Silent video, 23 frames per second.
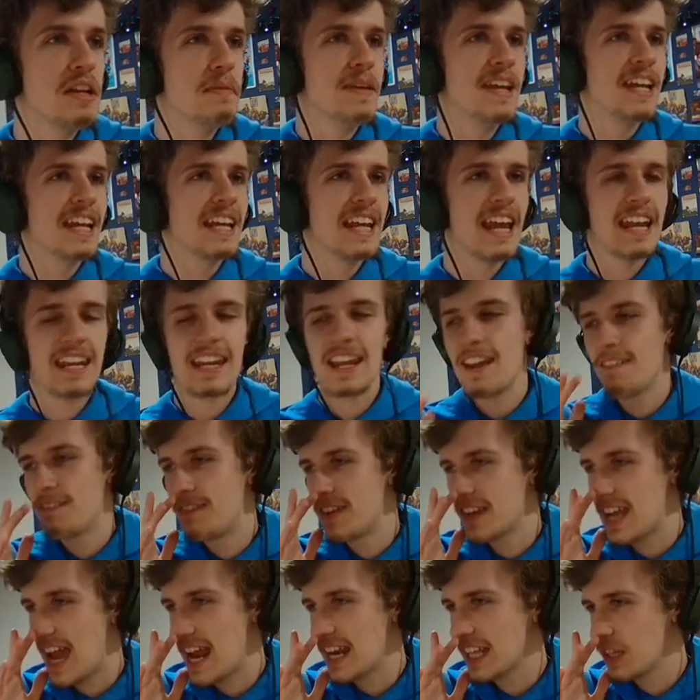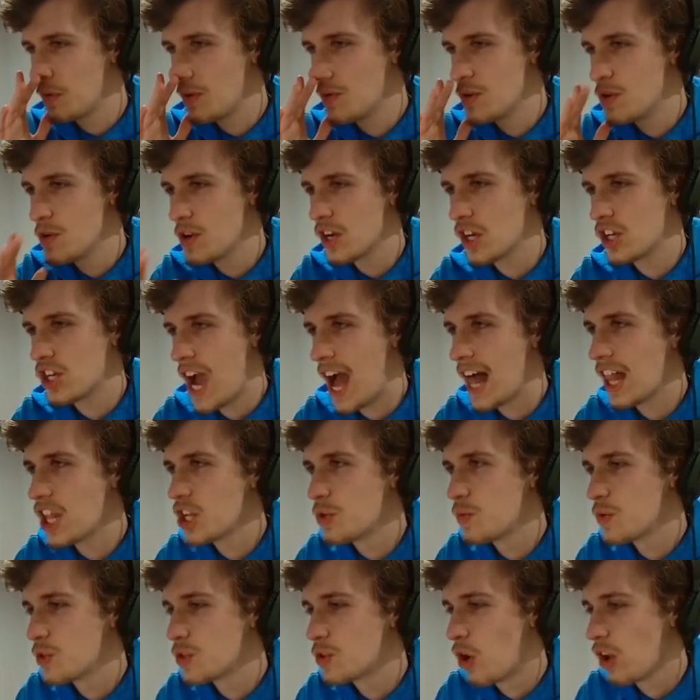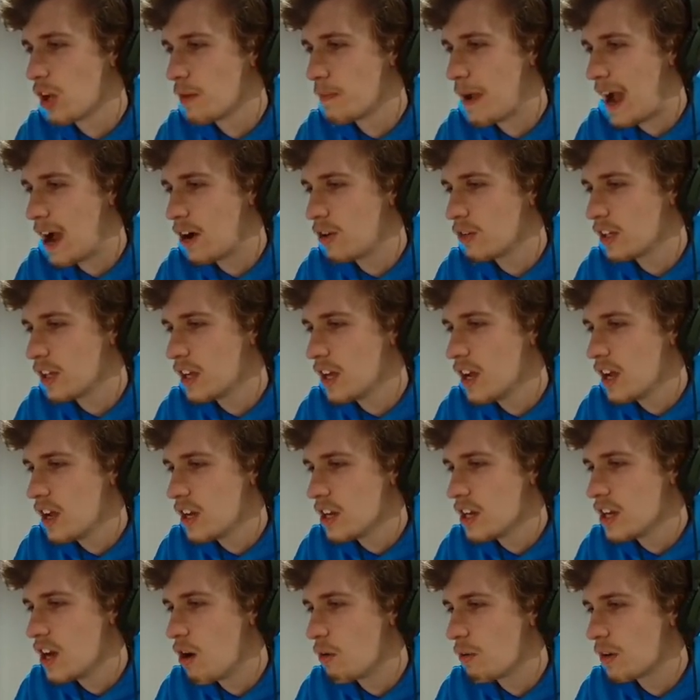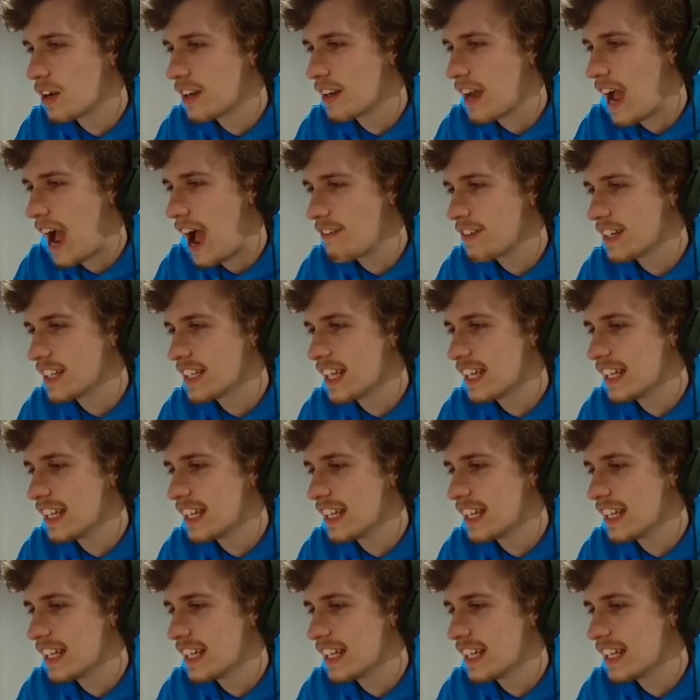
being an idiot and forgetting that we were doing a challenge, which is all about, you know, having the